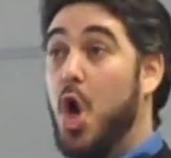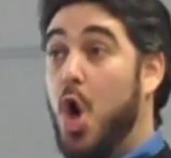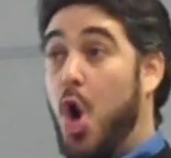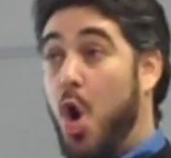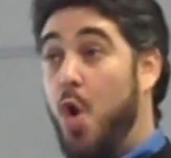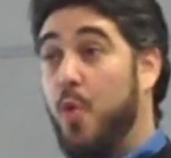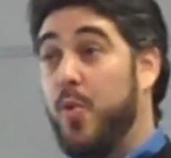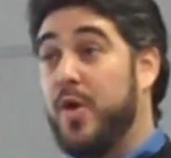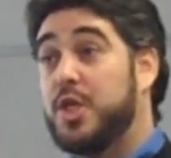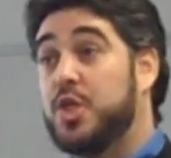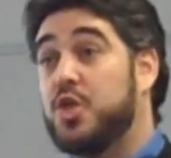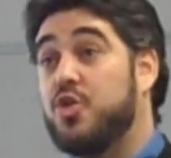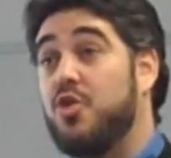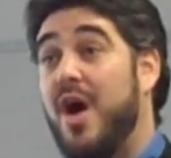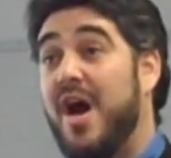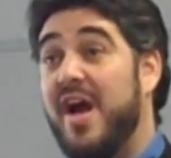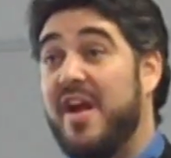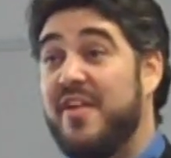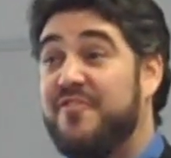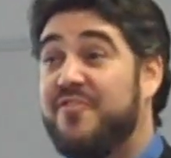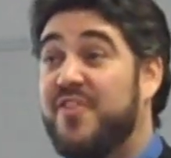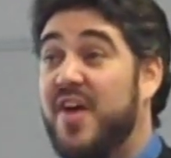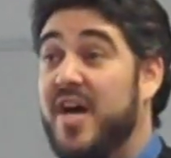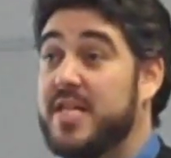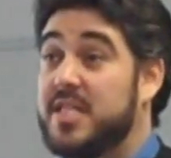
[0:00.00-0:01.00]
Or we try
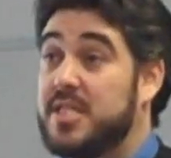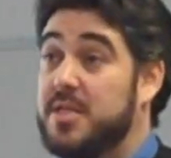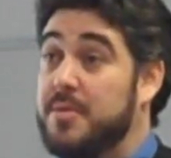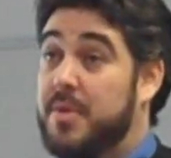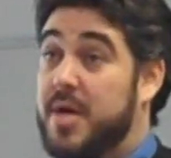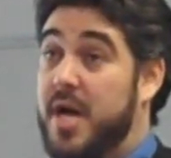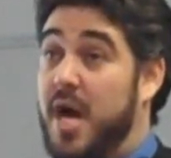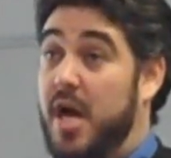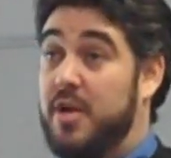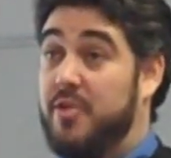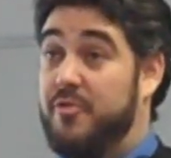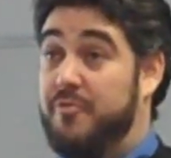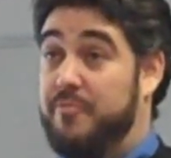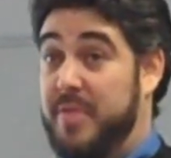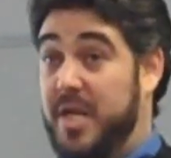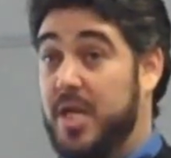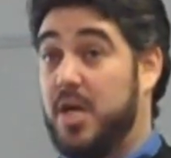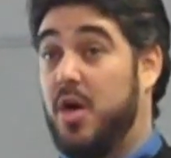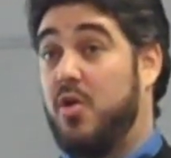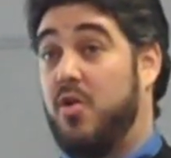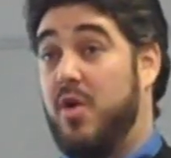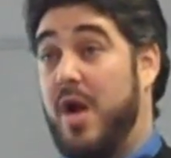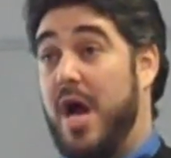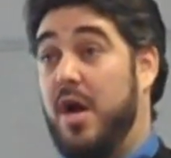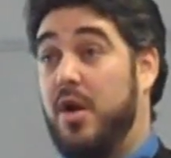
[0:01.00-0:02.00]
and find some kind of
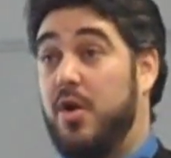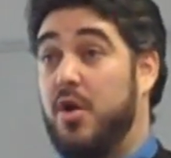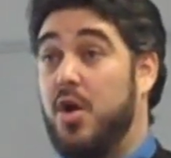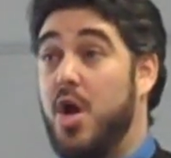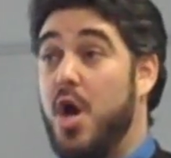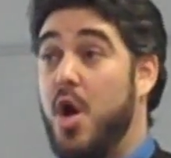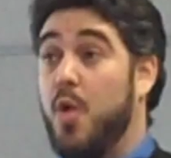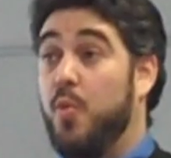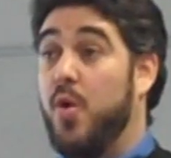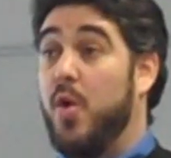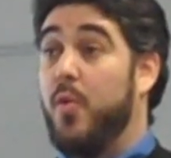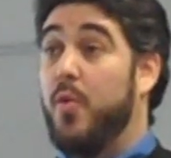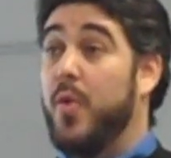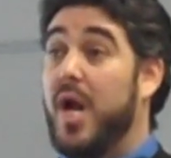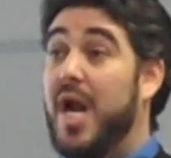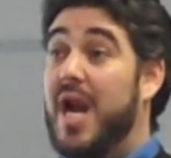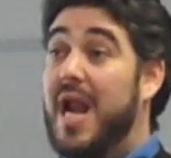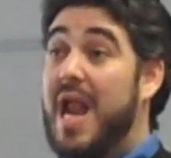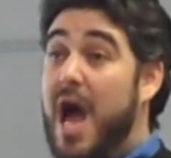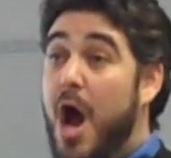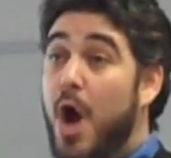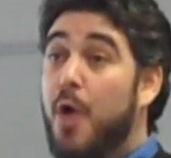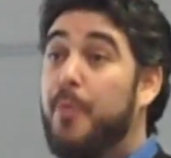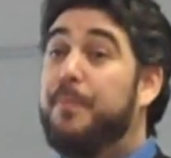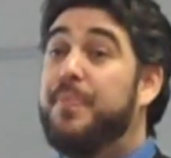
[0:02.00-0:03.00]
middle ground, where we
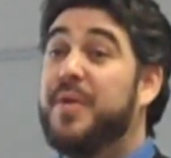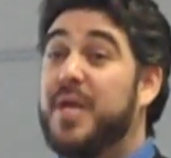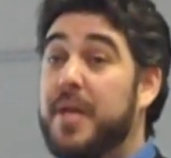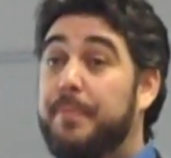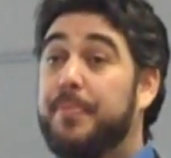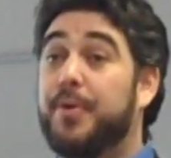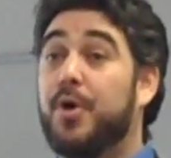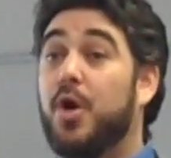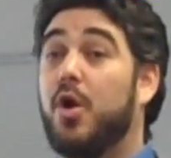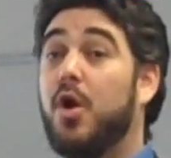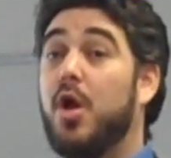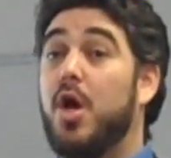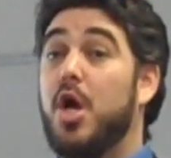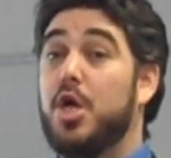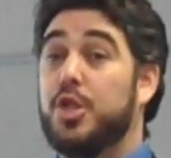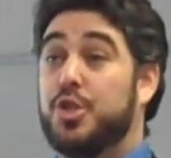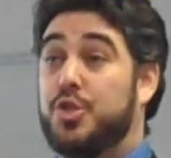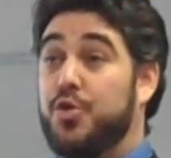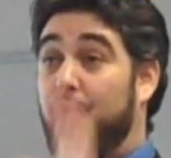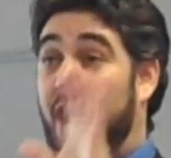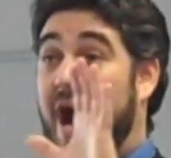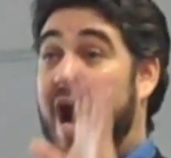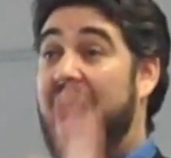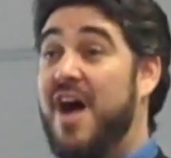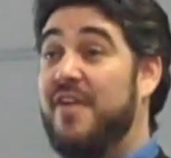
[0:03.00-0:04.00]
allow people
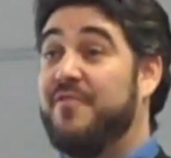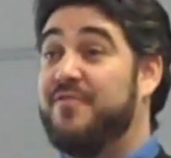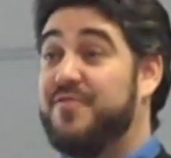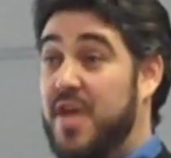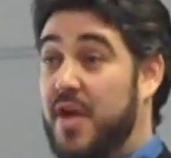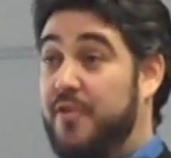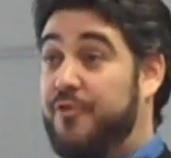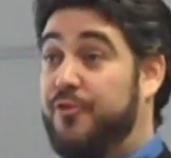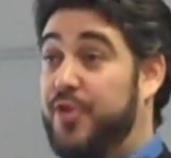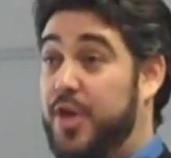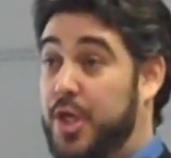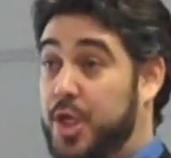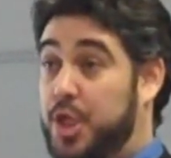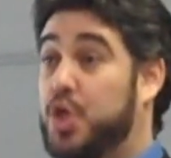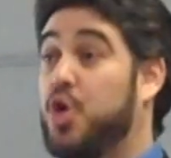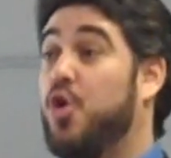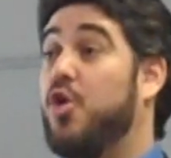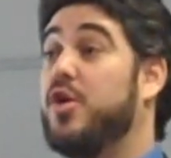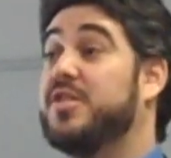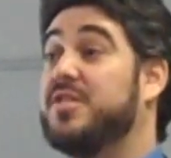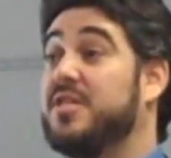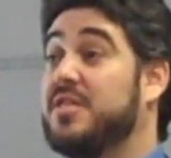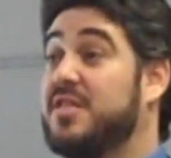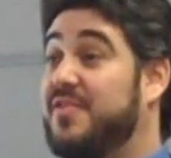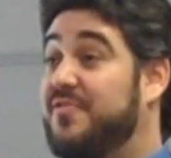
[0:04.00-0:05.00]
to have their free
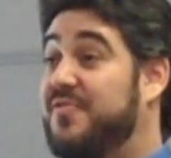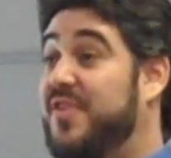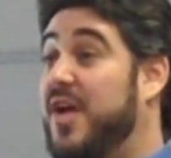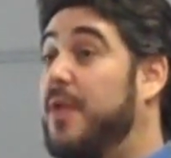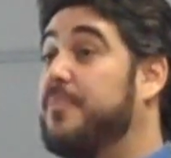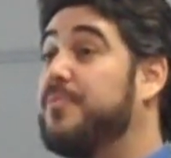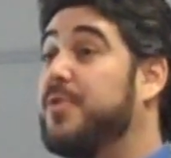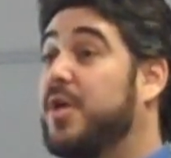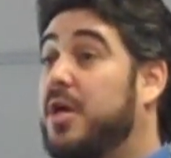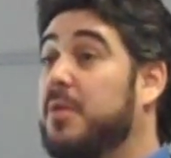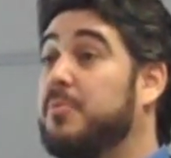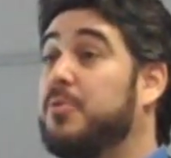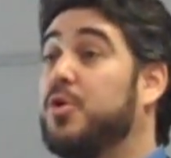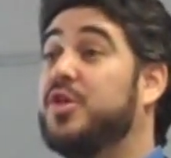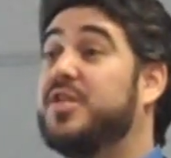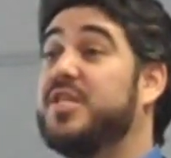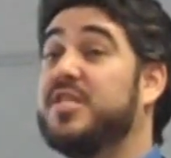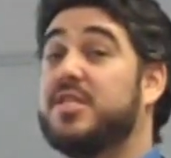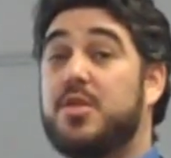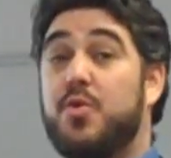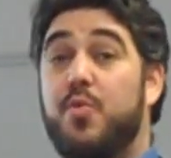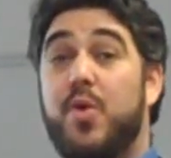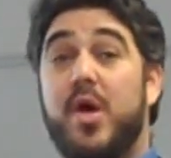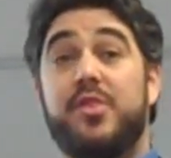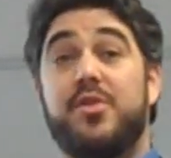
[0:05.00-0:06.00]
choice and develop the
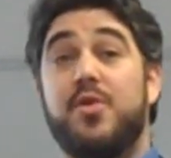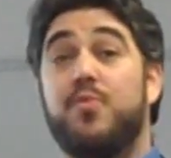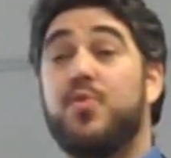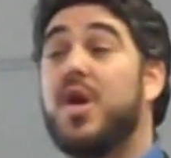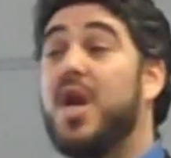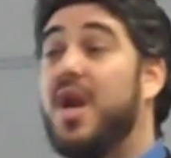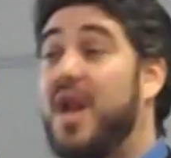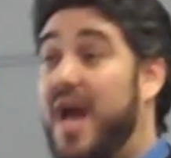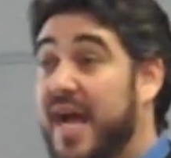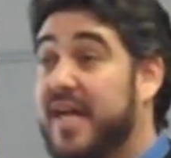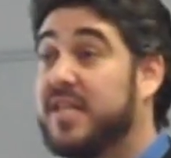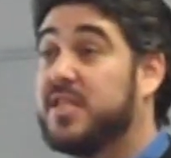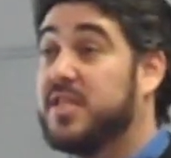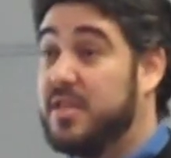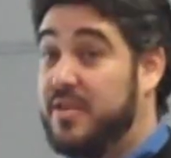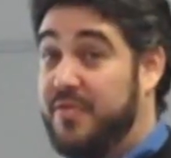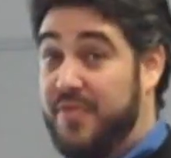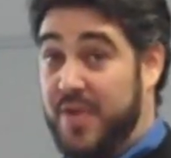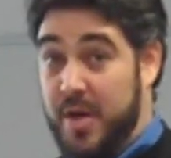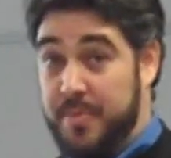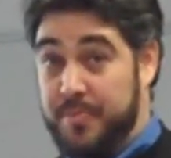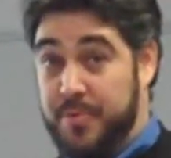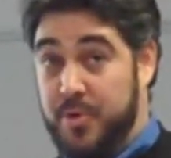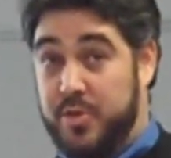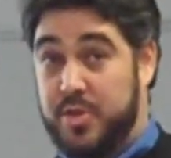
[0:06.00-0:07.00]
communities the way they would like to
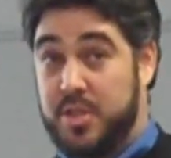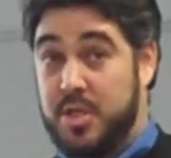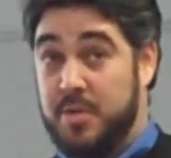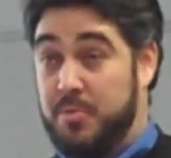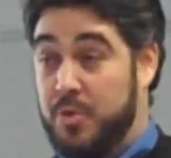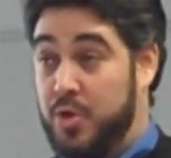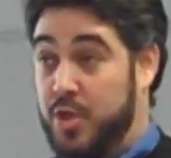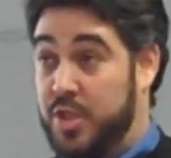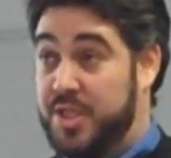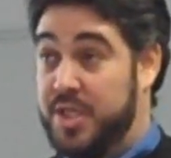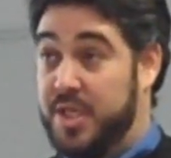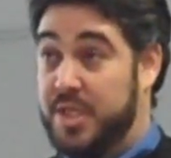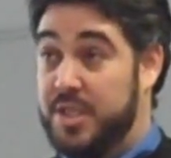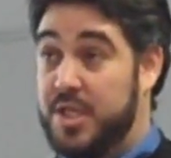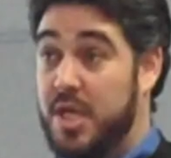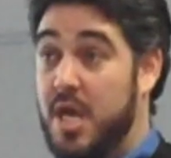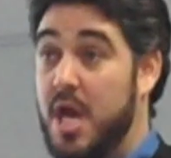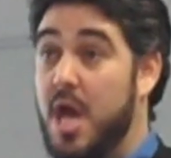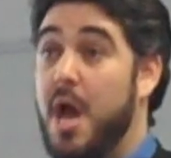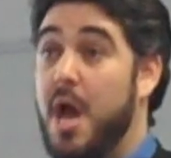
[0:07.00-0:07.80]
develop those communities.